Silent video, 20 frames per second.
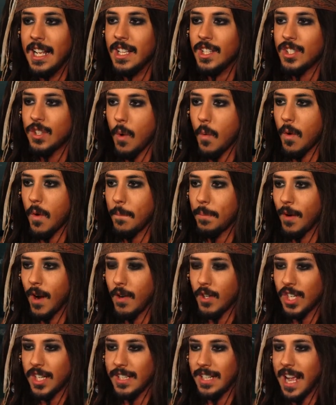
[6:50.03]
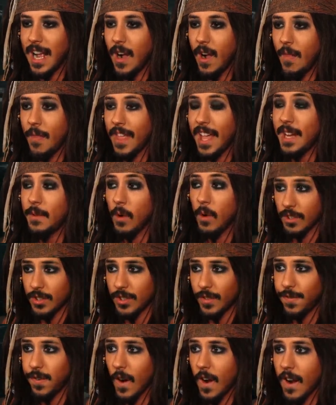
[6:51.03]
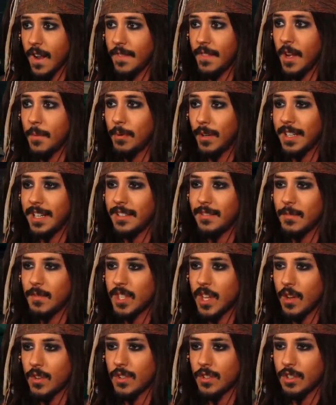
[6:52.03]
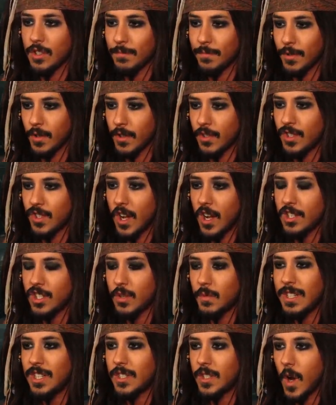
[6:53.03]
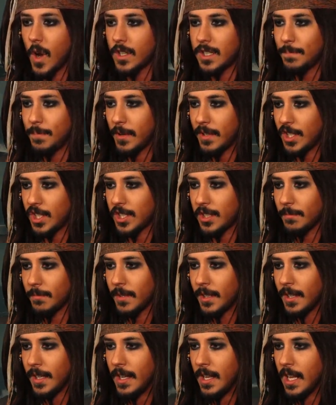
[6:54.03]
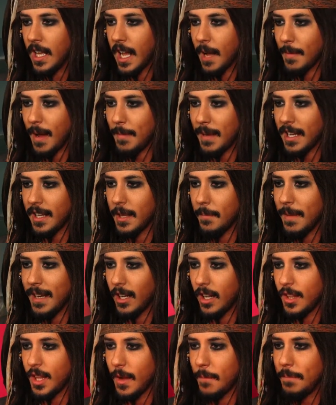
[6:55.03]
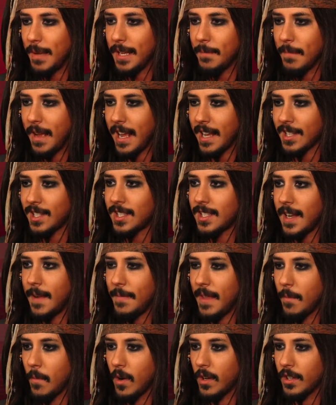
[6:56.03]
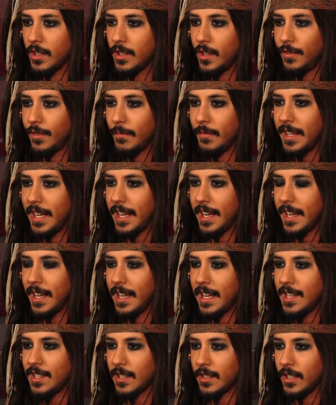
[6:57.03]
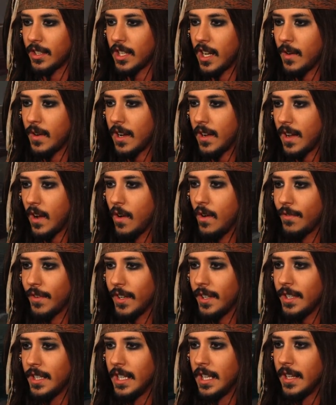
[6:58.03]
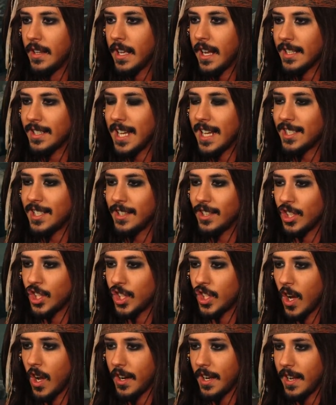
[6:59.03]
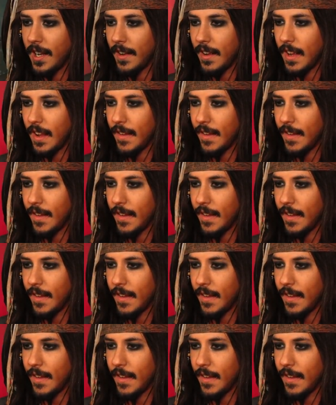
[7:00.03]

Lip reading: So we're approaching now, and they want to fight. They're bringing themselves onto the broadside, so we start to punish them. I'm aiming in the middle of their big mast, and then what I'm going to do from there is I'm going to go over. I tested the shot, I